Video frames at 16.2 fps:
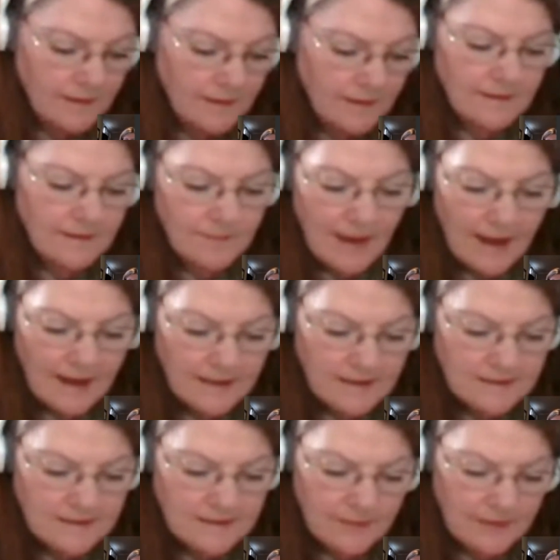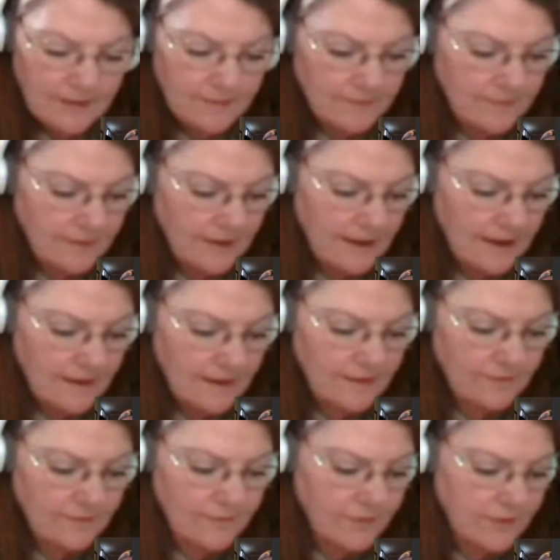and the maximum,
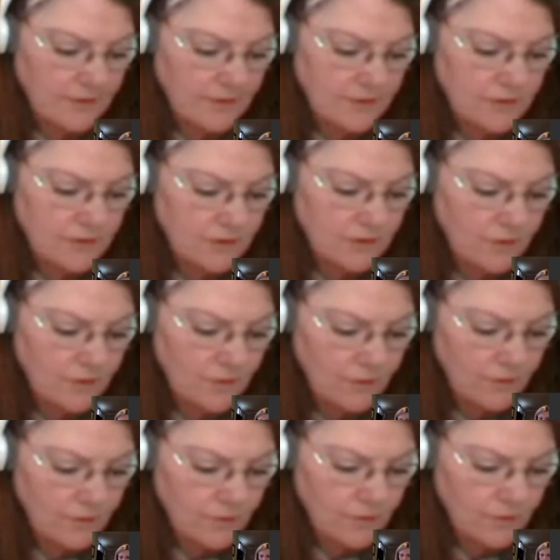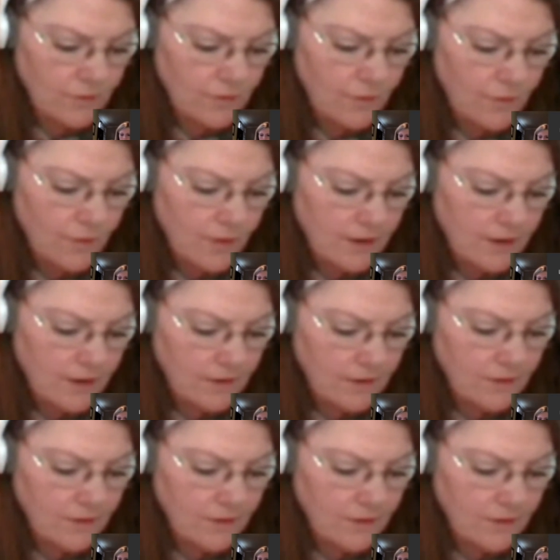the first
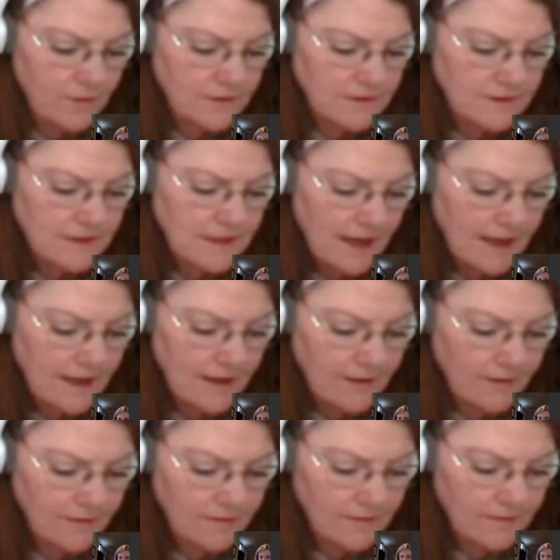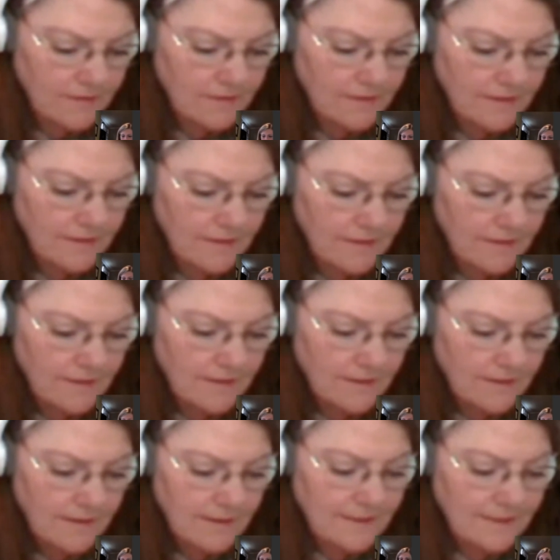quartile,
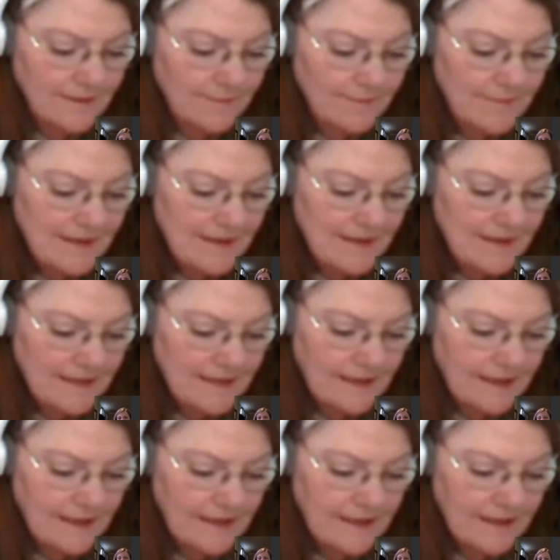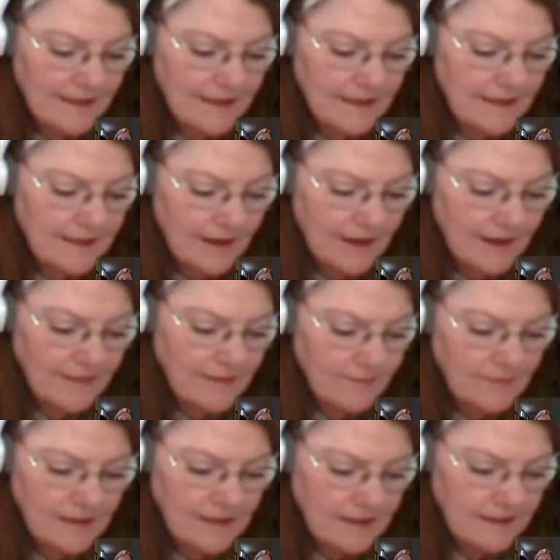the median and not the
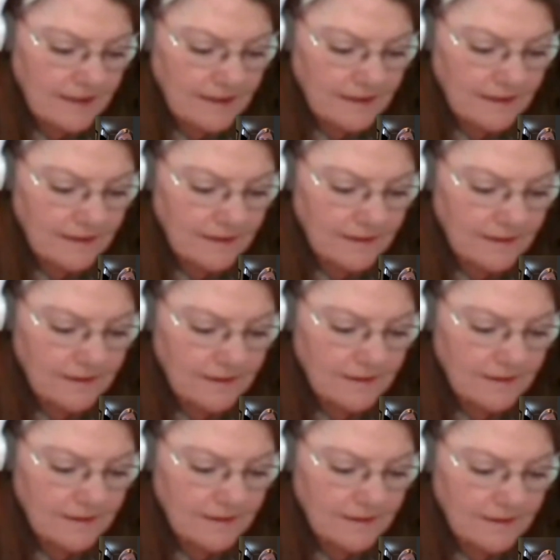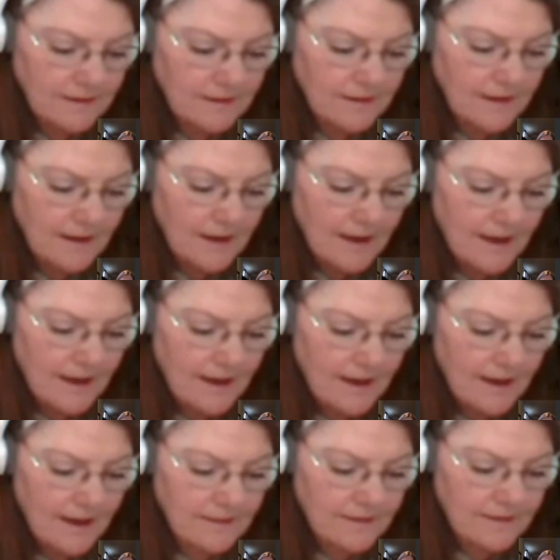mean,
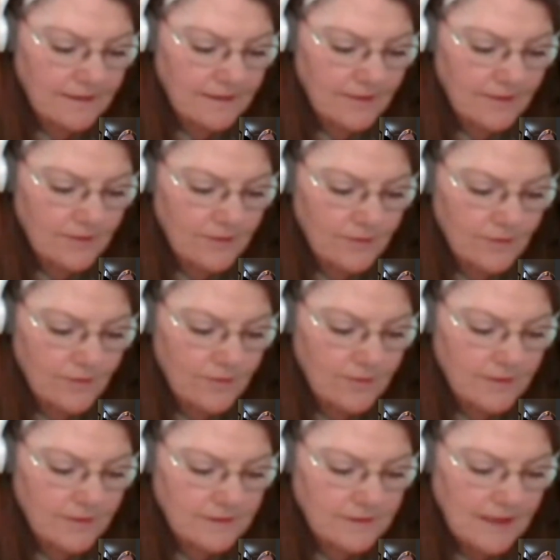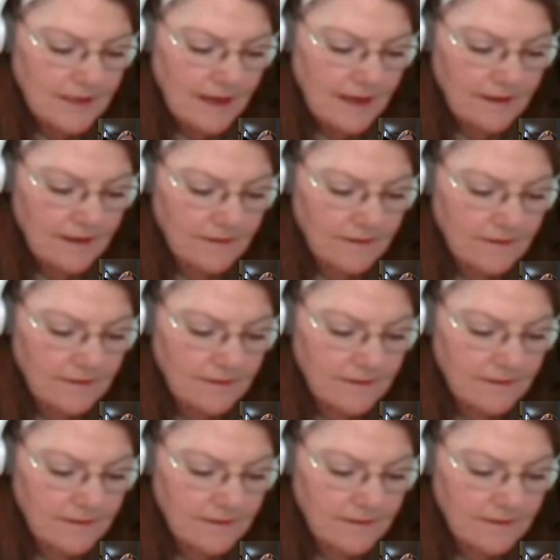and the third quartile.